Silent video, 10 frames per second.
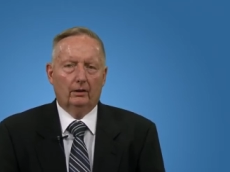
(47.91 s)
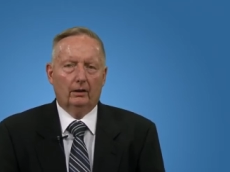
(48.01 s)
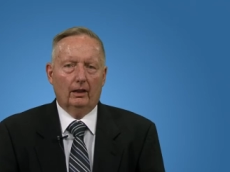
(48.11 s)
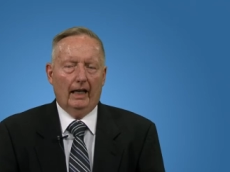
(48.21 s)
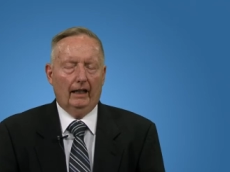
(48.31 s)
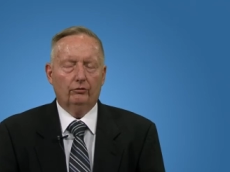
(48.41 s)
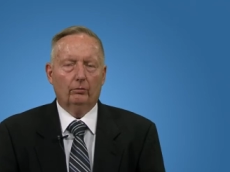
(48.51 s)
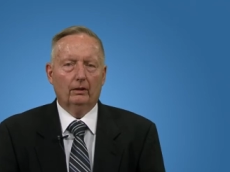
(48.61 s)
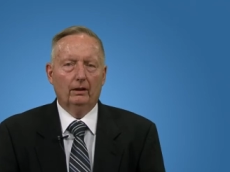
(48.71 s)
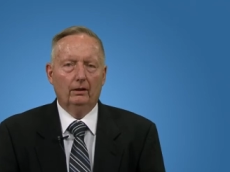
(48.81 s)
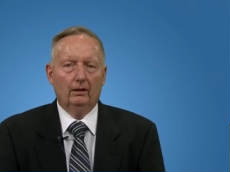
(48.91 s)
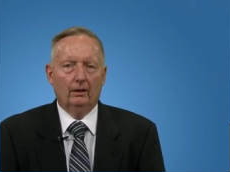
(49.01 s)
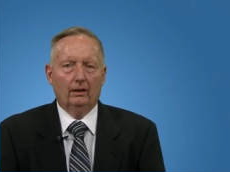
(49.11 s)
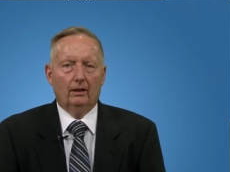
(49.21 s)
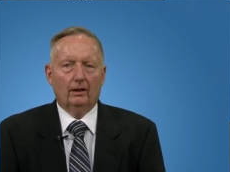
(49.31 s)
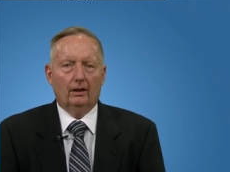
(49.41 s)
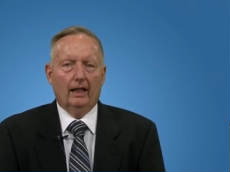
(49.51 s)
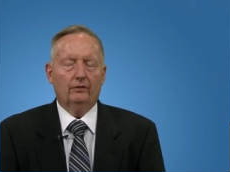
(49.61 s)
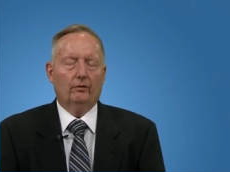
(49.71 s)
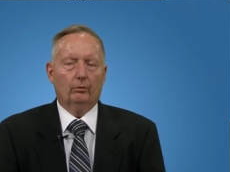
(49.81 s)
Actually,
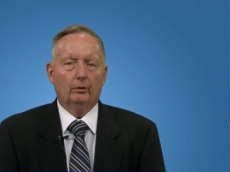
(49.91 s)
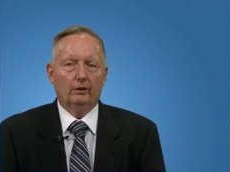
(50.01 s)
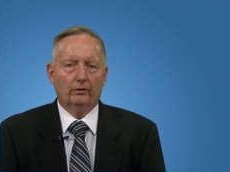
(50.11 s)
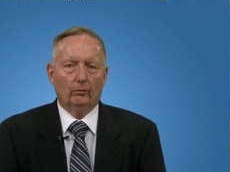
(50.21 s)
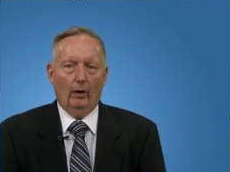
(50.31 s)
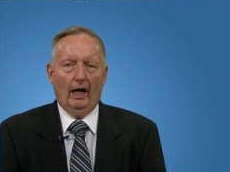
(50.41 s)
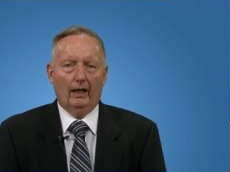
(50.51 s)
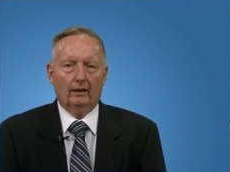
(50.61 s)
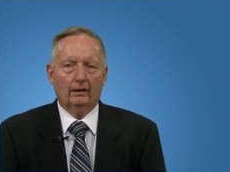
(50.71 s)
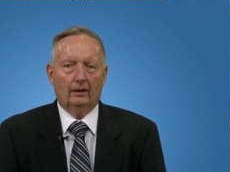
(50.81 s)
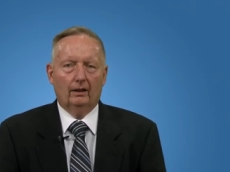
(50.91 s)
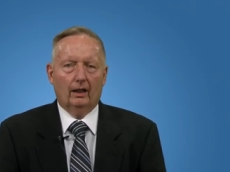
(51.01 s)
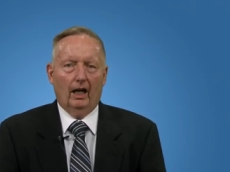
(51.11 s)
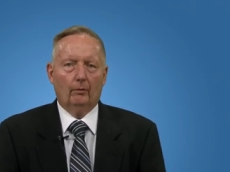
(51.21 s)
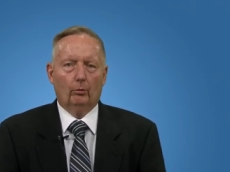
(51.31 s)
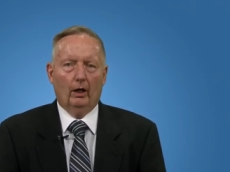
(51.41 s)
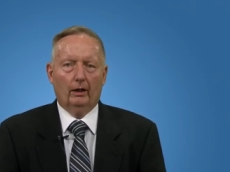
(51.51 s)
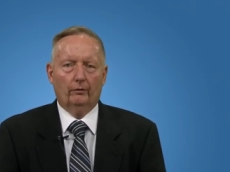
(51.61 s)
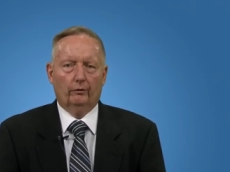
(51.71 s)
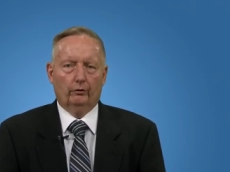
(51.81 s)
that's the reason why I'm
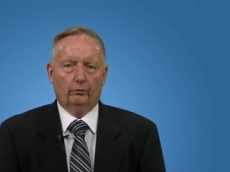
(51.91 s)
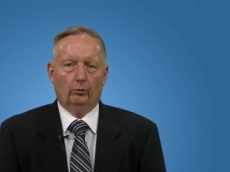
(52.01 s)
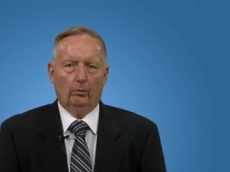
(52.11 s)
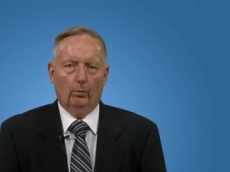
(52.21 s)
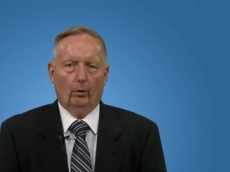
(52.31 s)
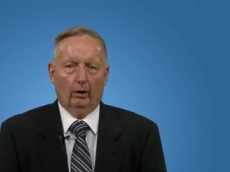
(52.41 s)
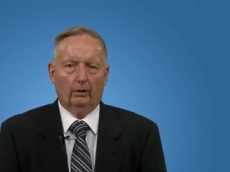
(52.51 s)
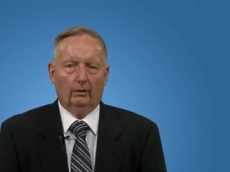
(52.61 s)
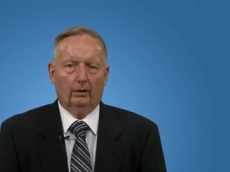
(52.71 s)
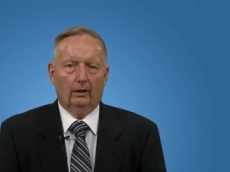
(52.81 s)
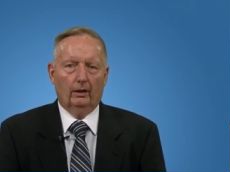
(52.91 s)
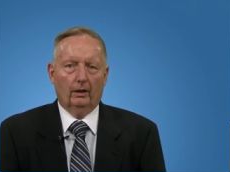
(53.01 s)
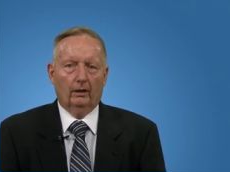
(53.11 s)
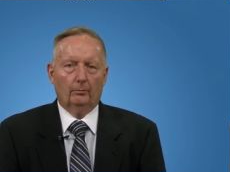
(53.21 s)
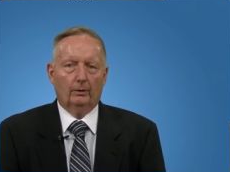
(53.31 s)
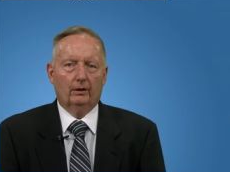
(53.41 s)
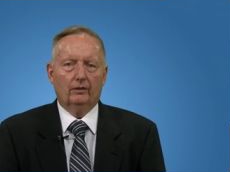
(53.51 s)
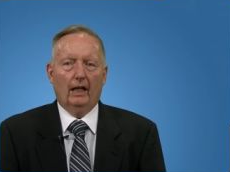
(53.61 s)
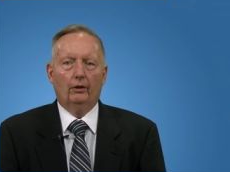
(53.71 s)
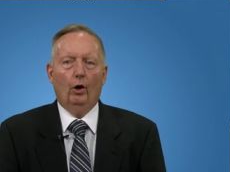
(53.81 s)
running for school board, because
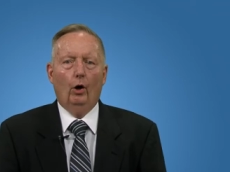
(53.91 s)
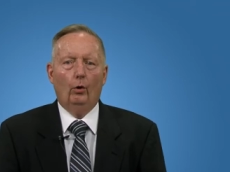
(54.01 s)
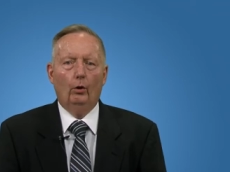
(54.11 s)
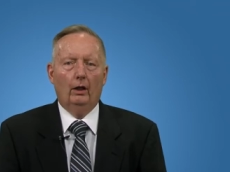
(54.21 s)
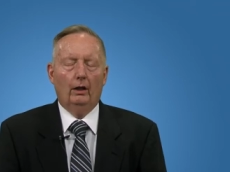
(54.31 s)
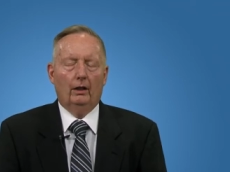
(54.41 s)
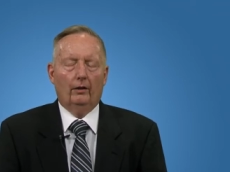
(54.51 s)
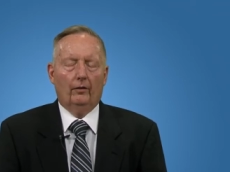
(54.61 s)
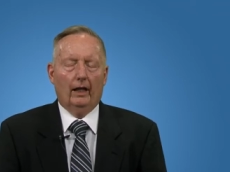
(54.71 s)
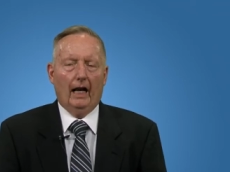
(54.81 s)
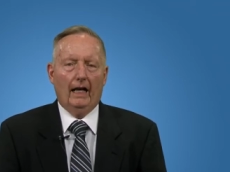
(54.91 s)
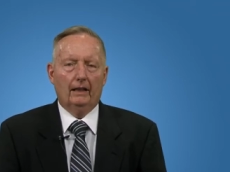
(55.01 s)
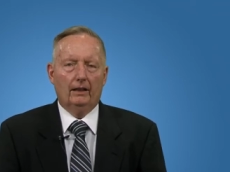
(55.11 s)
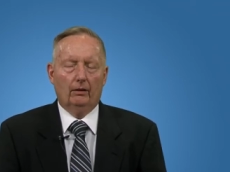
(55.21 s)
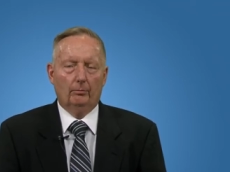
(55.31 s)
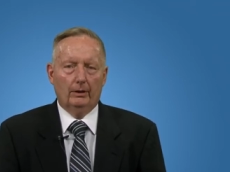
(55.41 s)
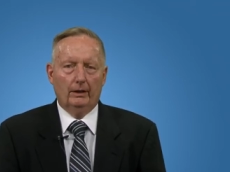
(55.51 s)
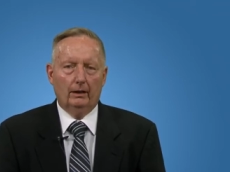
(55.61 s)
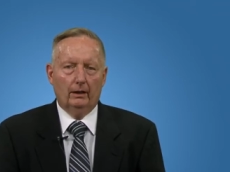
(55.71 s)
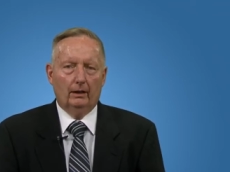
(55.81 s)
I know that I can
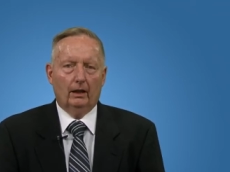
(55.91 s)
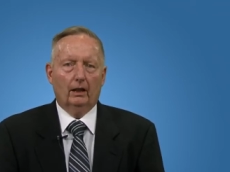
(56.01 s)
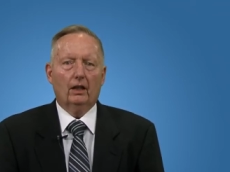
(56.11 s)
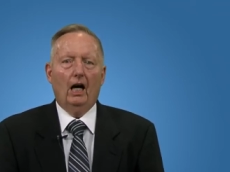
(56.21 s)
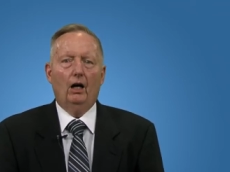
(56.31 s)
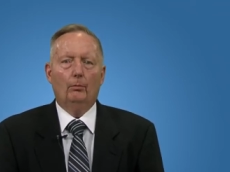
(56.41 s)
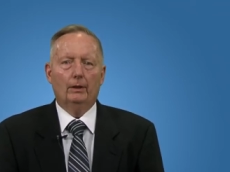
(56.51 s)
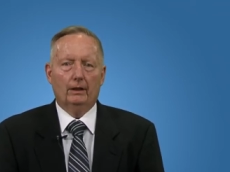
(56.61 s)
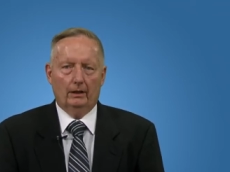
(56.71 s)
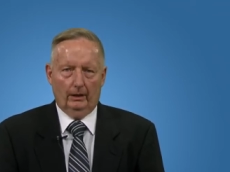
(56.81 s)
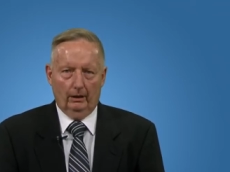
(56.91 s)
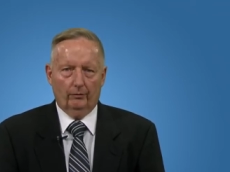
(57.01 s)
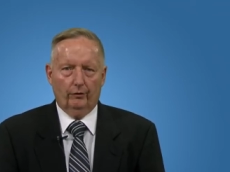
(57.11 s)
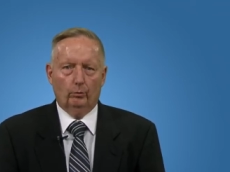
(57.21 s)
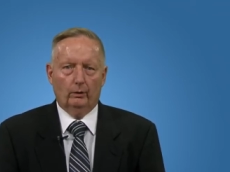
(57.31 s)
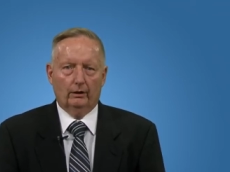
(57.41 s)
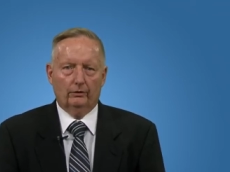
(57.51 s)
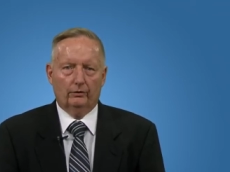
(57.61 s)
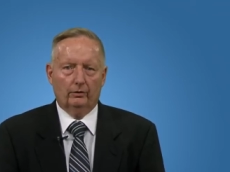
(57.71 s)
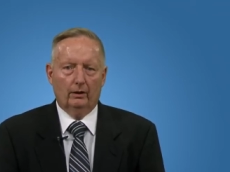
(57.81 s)
be a calming
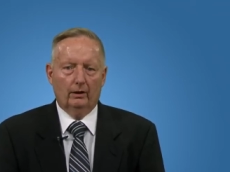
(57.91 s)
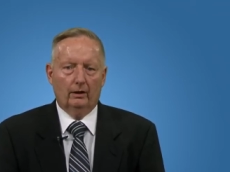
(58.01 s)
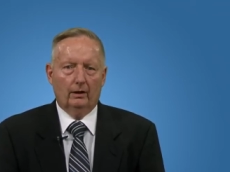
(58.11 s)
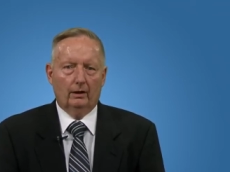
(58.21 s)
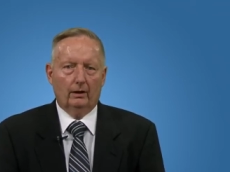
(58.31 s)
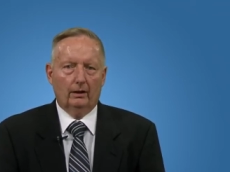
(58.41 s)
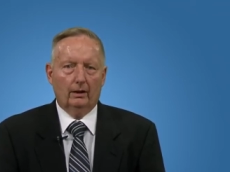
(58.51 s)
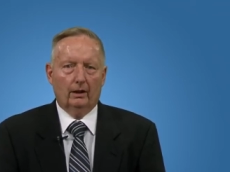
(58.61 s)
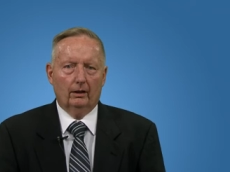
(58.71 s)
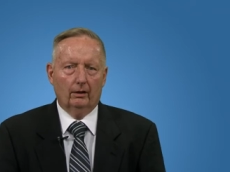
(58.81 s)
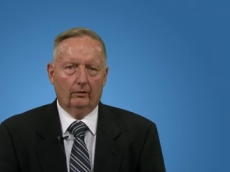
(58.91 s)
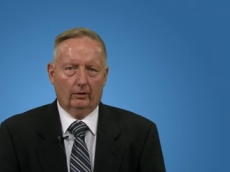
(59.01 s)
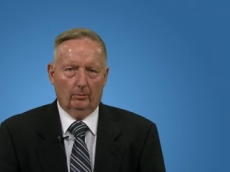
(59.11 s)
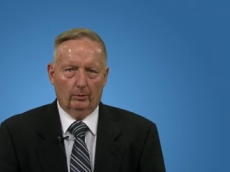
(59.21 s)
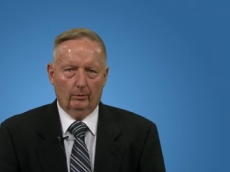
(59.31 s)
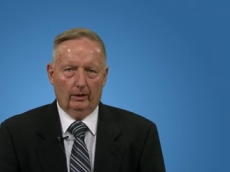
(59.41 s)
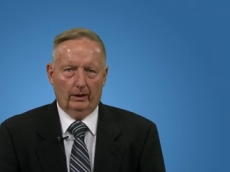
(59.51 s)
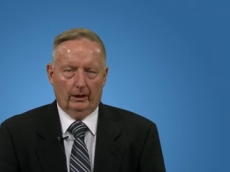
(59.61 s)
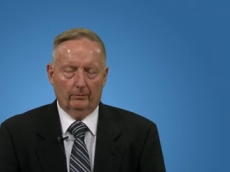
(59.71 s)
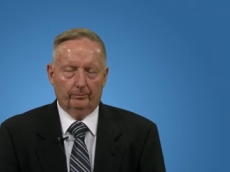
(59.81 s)
influence in the
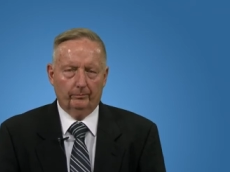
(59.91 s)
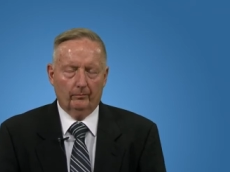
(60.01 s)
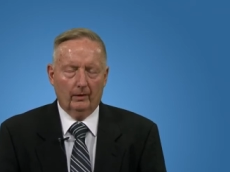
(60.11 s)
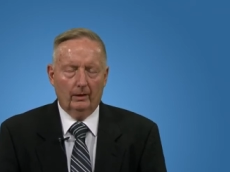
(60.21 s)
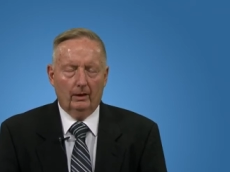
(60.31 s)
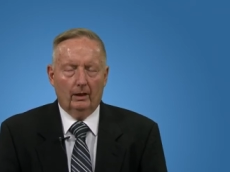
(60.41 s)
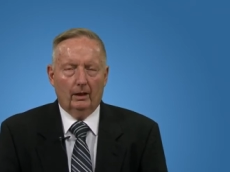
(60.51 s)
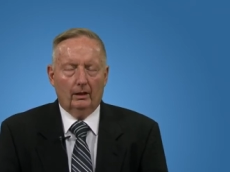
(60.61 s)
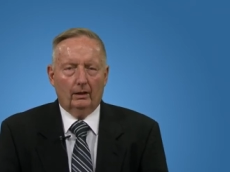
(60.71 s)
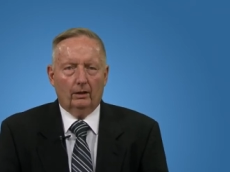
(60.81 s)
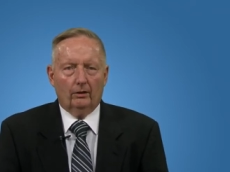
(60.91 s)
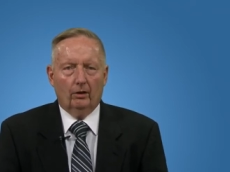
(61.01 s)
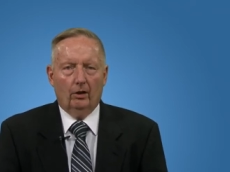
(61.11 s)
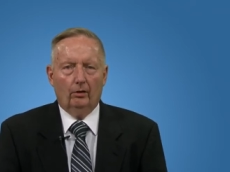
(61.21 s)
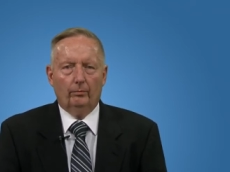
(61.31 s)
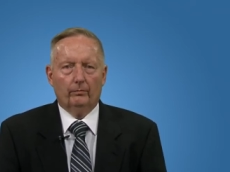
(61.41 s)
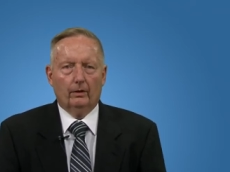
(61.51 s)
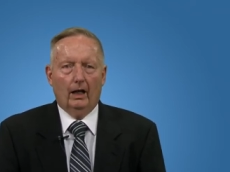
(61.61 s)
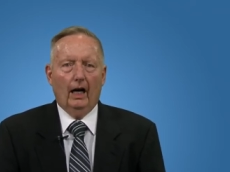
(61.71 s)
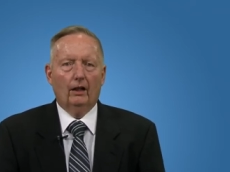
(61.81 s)
community. You know,
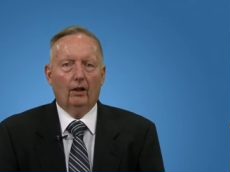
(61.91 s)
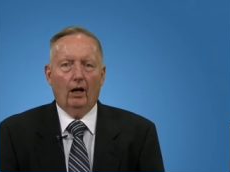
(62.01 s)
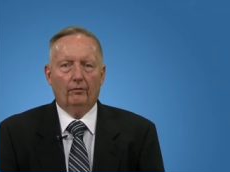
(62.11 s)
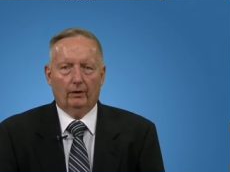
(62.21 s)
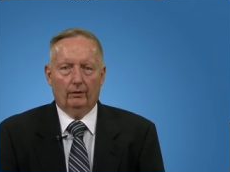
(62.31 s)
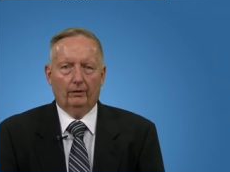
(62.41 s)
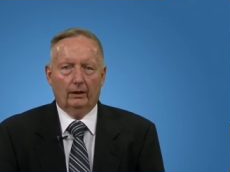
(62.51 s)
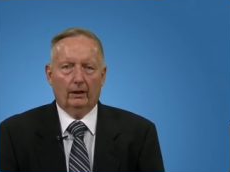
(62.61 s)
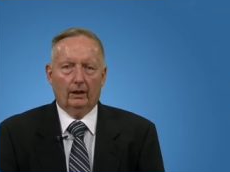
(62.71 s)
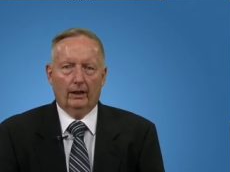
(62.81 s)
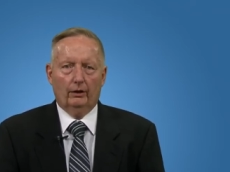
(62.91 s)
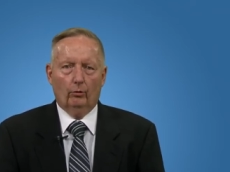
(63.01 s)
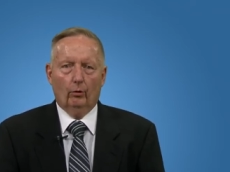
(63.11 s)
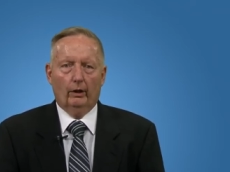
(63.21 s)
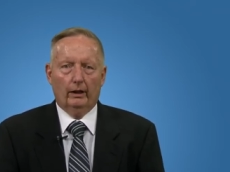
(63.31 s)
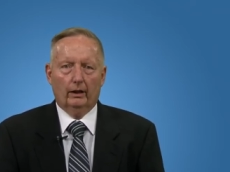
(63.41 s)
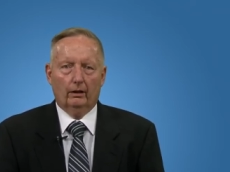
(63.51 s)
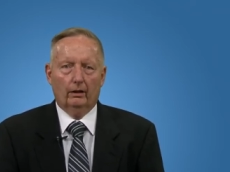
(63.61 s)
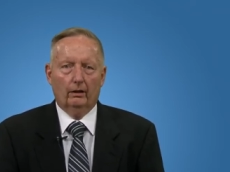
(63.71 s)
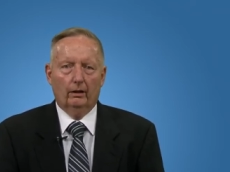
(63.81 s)
I love living in Lake Orion,